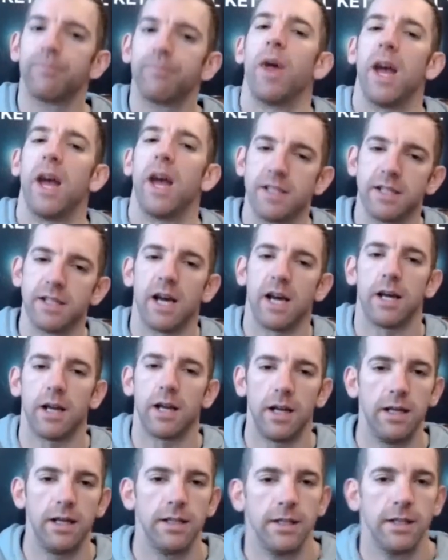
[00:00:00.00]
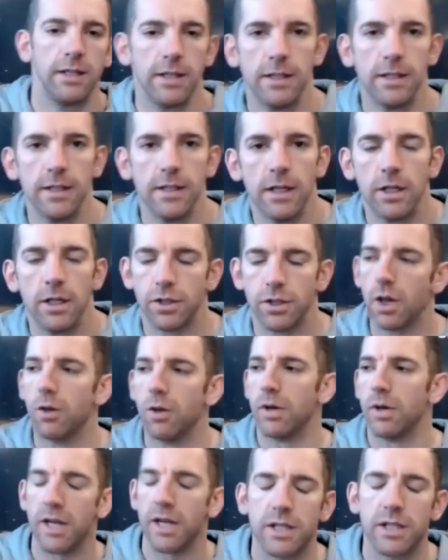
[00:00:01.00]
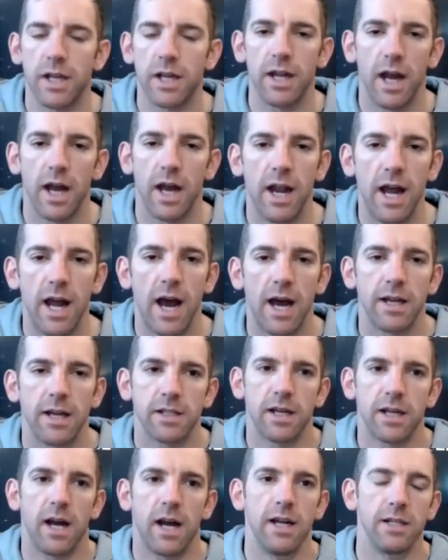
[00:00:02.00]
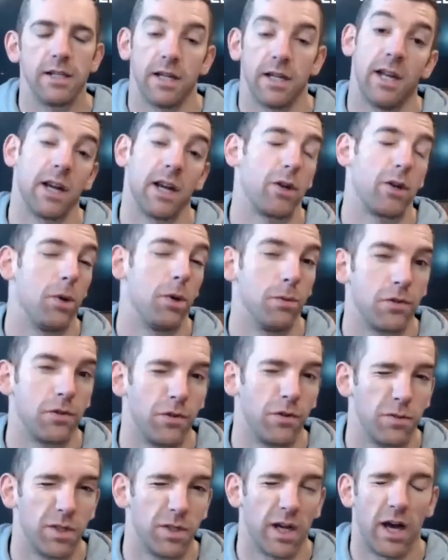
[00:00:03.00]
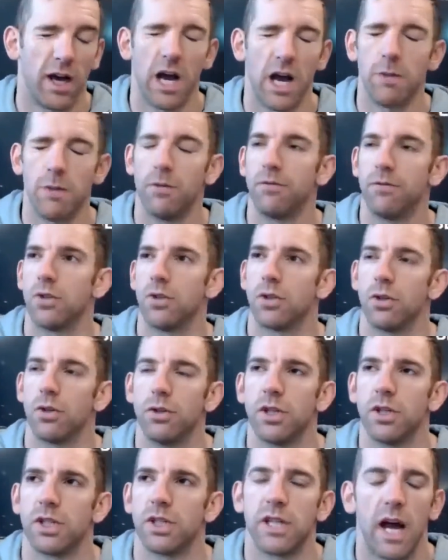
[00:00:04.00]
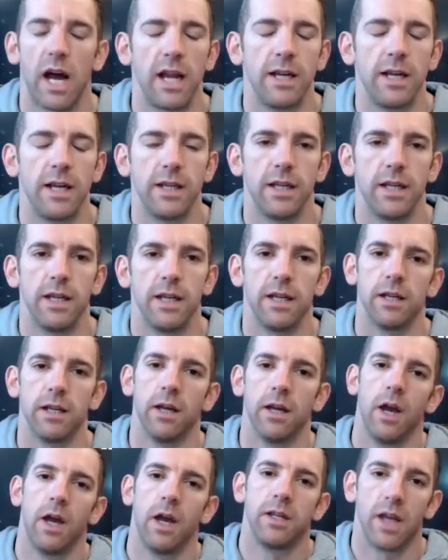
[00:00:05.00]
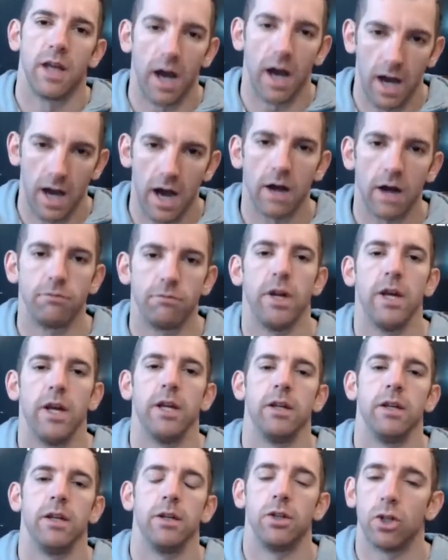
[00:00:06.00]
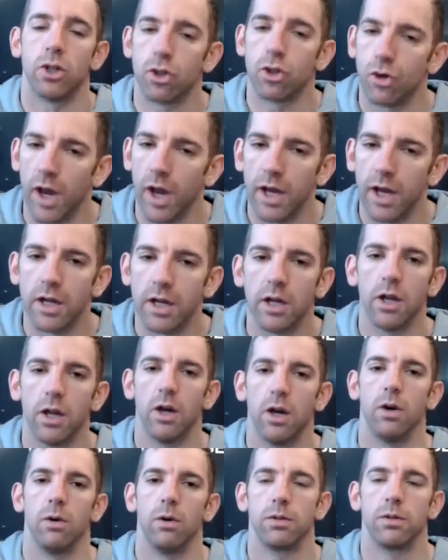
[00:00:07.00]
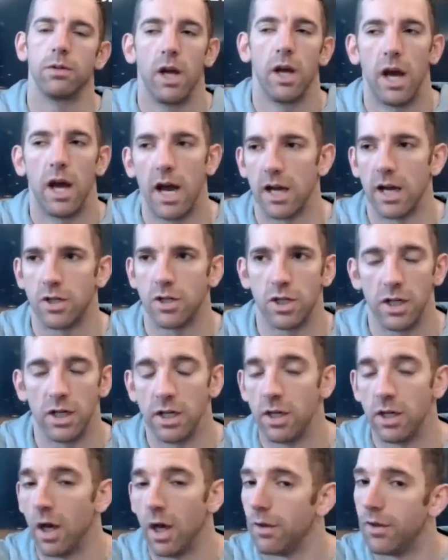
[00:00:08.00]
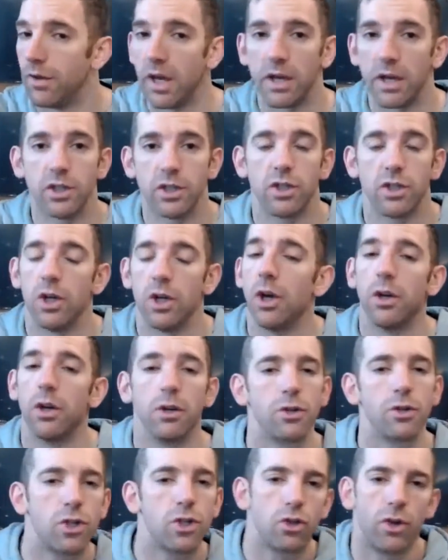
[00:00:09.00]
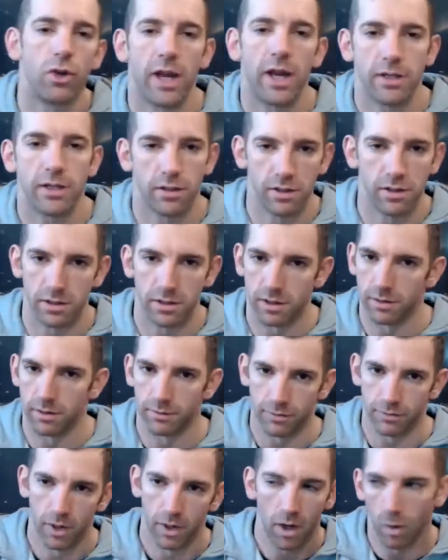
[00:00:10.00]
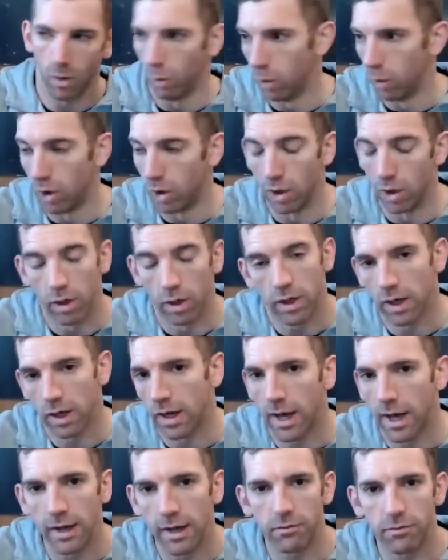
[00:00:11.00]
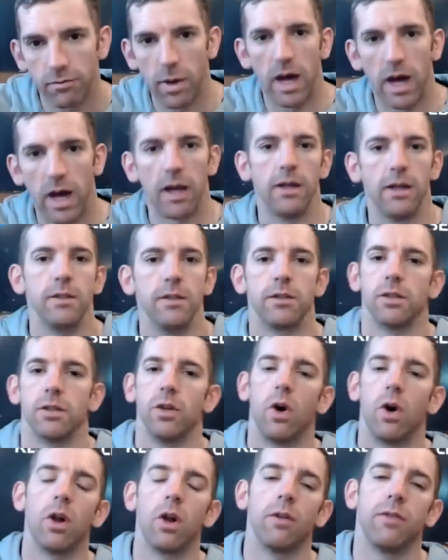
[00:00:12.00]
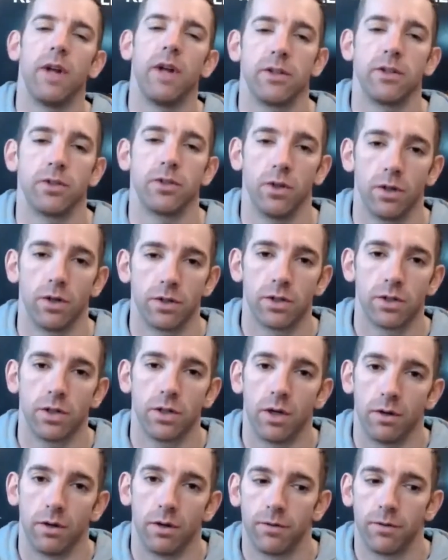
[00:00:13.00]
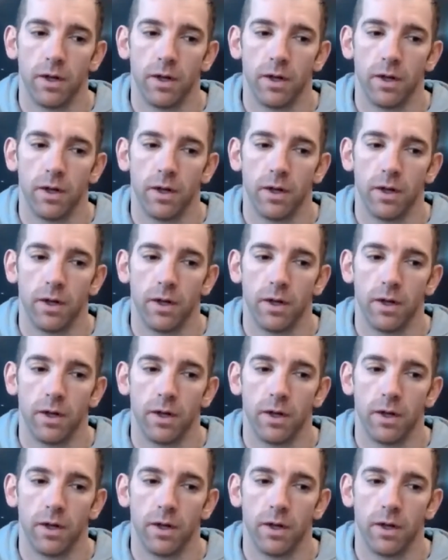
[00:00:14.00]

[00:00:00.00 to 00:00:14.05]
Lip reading: Exactly. So it is an art and a science, and that comes from time of just understanding your heart rate, your training load, actually the external stresses of work-life balance and all of that sort of stuff.